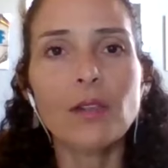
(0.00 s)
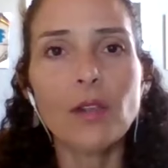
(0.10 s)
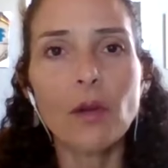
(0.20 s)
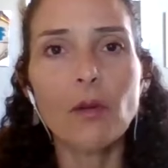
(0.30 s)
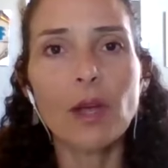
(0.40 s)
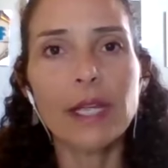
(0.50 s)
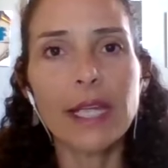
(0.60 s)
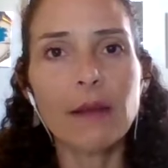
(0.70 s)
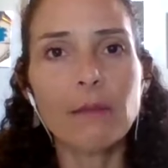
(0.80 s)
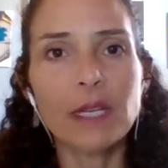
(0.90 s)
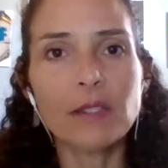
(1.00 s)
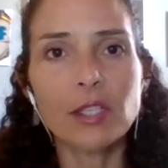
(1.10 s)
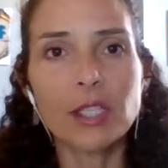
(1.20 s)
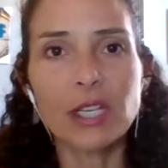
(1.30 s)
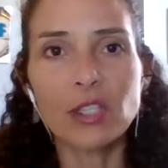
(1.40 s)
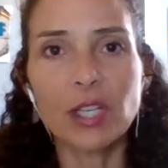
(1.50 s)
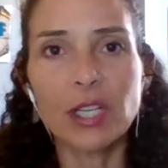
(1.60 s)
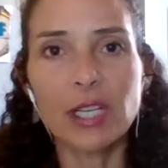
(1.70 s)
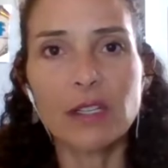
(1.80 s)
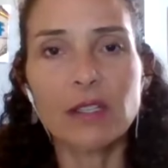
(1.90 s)
So again, my
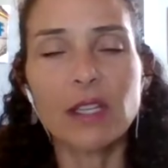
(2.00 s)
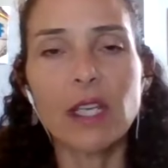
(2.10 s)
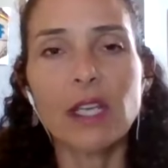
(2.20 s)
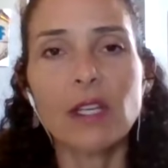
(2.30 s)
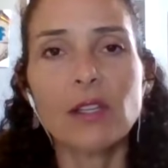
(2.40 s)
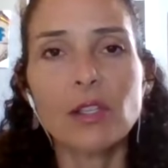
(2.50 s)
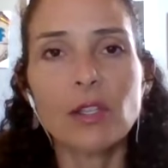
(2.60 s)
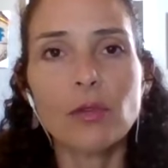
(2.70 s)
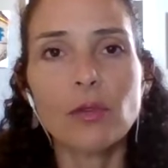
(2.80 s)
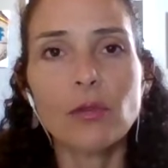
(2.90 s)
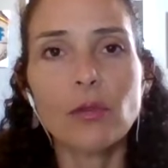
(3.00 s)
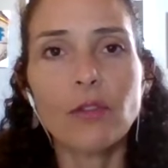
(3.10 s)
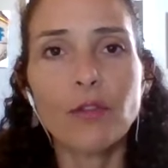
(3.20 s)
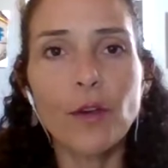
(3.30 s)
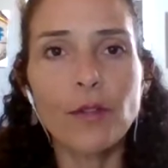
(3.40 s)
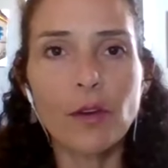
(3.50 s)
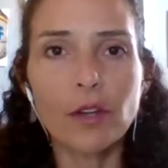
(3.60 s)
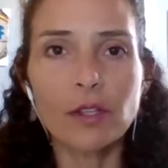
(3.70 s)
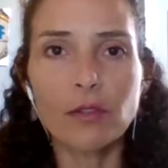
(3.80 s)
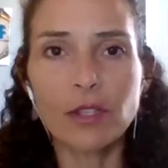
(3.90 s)
suggestion is to
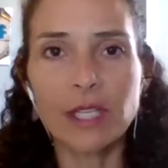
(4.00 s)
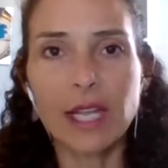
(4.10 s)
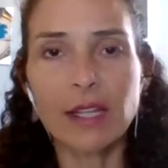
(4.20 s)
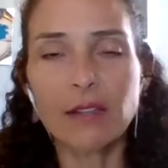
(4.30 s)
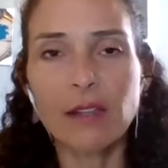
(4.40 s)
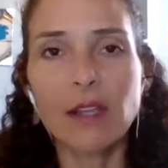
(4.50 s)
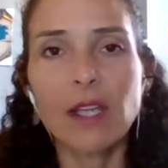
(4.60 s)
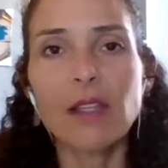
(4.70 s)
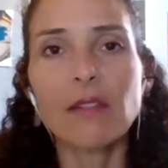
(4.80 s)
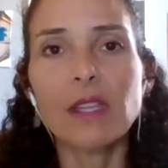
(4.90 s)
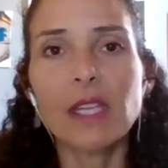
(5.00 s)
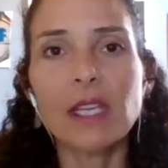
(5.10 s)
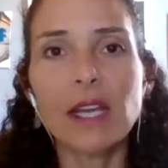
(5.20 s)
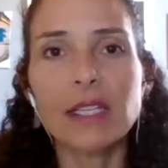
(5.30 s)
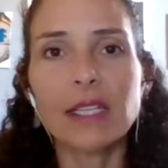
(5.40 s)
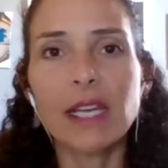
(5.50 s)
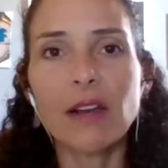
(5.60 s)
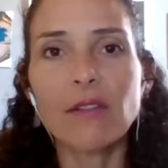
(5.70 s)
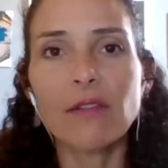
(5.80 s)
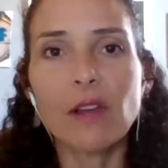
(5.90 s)
further understand the
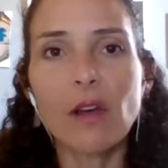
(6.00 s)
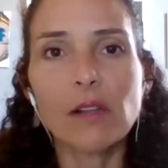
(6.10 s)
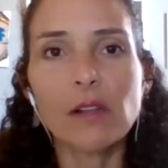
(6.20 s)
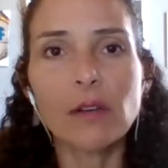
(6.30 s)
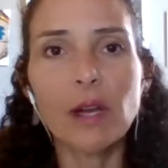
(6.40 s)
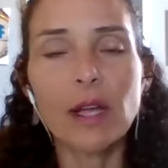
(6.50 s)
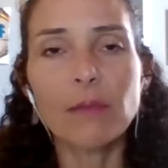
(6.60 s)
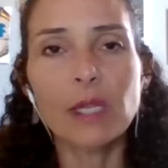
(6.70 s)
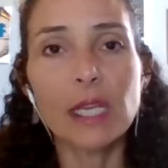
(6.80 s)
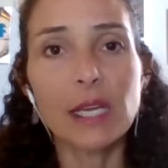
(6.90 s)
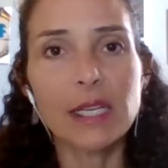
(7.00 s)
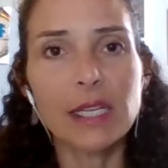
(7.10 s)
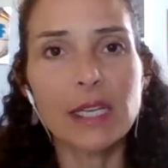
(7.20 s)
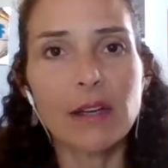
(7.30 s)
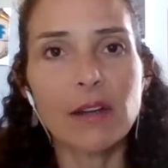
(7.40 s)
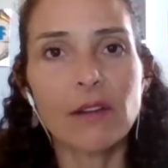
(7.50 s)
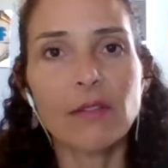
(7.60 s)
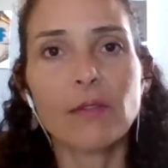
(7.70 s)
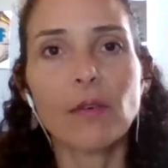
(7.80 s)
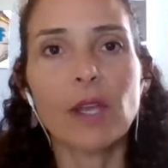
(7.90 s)
idea of the hologram, the idea
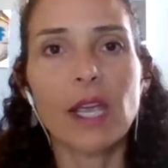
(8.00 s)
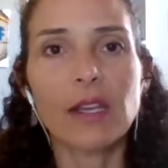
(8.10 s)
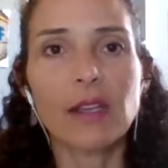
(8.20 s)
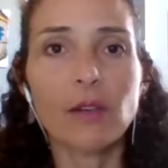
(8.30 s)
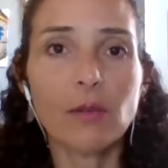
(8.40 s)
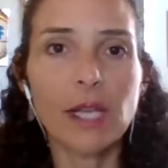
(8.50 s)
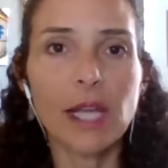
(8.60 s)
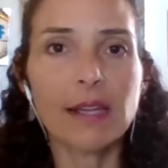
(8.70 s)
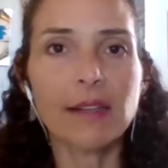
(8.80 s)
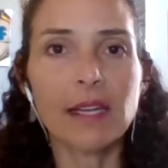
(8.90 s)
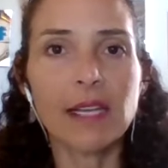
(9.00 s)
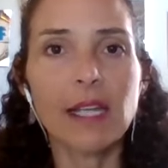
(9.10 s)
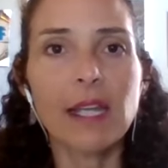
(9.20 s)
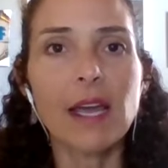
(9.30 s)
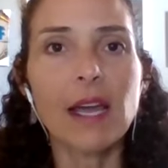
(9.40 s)
of creating your reality.